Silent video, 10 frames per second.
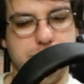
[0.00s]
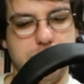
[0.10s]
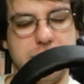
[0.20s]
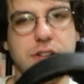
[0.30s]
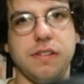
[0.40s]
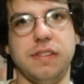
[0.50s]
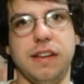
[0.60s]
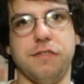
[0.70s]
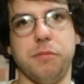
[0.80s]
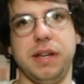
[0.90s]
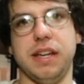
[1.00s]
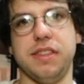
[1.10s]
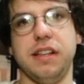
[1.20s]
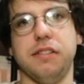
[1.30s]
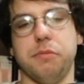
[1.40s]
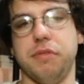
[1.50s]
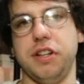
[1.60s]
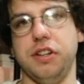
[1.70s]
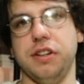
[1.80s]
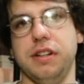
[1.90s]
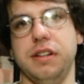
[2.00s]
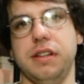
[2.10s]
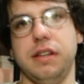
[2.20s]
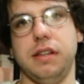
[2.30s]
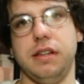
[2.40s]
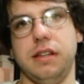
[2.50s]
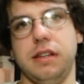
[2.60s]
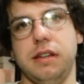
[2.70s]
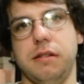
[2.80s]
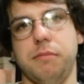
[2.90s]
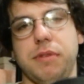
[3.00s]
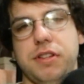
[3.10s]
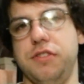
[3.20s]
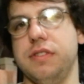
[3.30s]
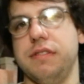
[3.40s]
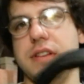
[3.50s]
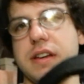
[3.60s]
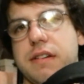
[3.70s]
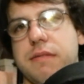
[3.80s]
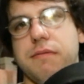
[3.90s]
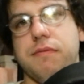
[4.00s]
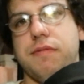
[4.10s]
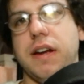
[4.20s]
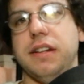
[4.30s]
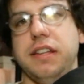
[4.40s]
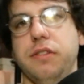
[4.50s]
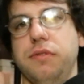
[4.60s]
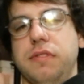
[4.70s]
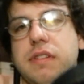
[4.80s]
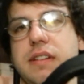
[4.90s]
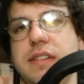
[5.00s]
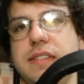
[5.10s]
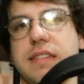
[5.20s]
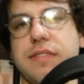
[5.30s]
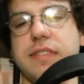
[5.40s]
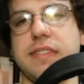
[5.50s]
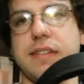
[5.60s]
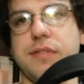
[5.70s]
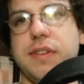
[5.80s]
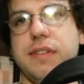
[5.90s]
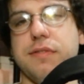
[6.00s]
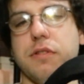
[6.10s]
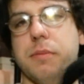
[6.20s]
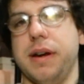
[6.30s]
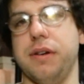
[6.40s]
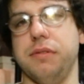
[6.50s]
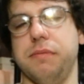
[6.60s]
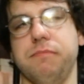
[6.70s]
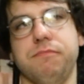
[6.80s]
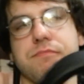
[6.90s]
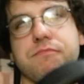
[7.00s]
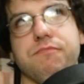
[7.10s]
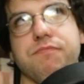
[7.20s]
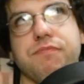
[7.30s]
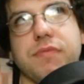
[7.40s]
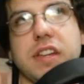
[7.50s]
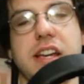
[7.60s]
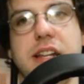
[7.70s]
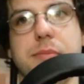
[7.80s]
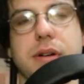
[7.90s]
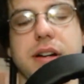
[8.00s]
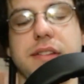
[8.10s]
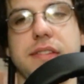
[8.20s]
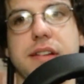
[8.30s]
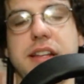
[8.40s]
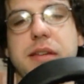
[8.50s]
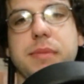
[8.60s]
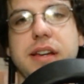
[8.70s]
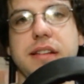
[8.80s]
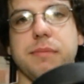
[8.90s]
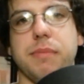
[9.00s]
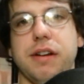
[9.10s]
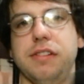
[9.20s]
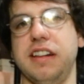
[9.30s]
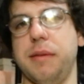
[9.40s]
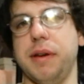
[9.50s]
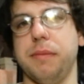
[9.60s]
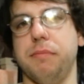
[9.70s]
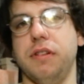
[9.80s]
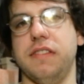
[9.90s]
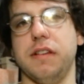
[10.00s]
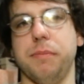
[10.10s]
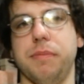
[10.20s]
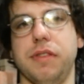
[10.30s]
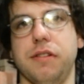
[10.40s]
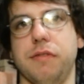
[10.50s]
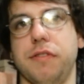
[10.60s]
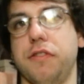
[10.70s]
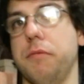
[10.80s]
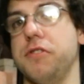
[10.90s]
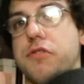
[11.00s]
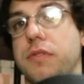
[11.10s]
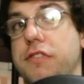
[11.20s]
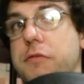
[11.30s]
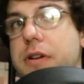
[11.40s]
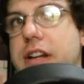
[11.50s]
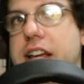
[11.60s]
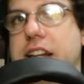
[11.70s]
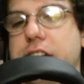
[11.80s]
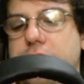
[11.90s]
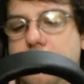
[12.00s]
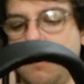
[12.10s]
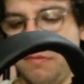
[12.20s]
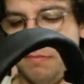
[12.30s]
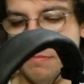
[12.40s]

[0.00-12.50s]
It's hard to say for me. I think they're pretty good, but you can find a used GT770 for about $80 on eBay. Beyerdynamic puts up their refurbished ones for about 80 or so.